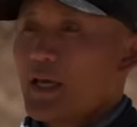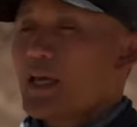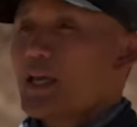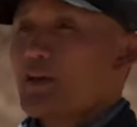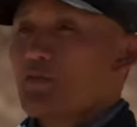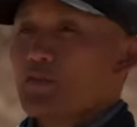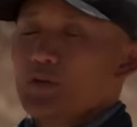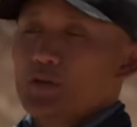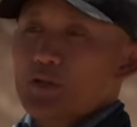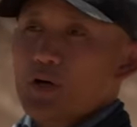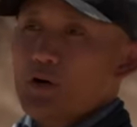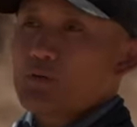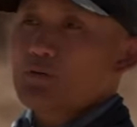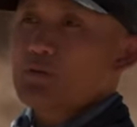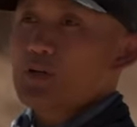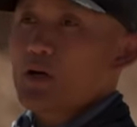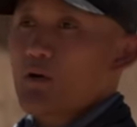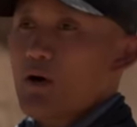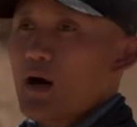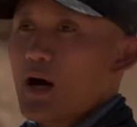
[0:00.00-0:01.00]
If you
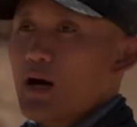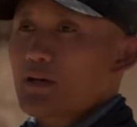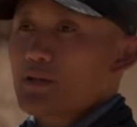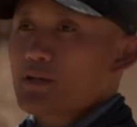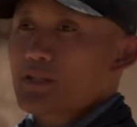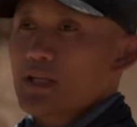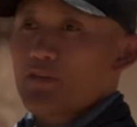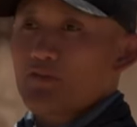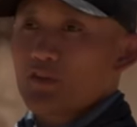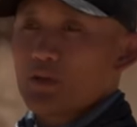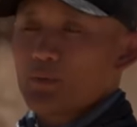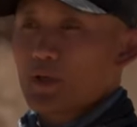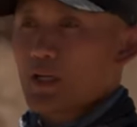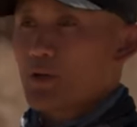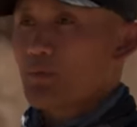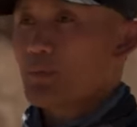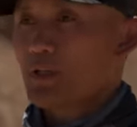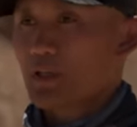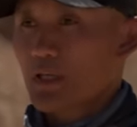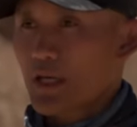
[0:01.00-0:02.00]
don't know how to safely
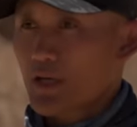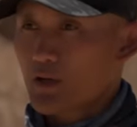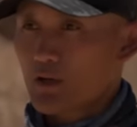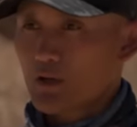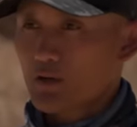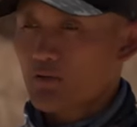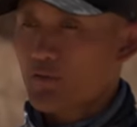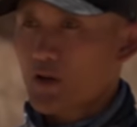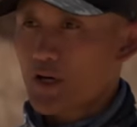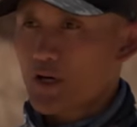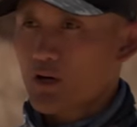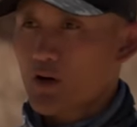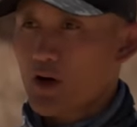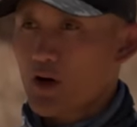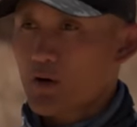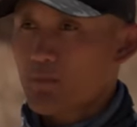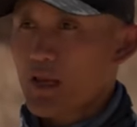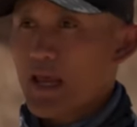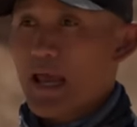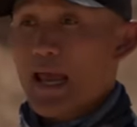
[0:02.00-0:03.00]
manipulate your firearm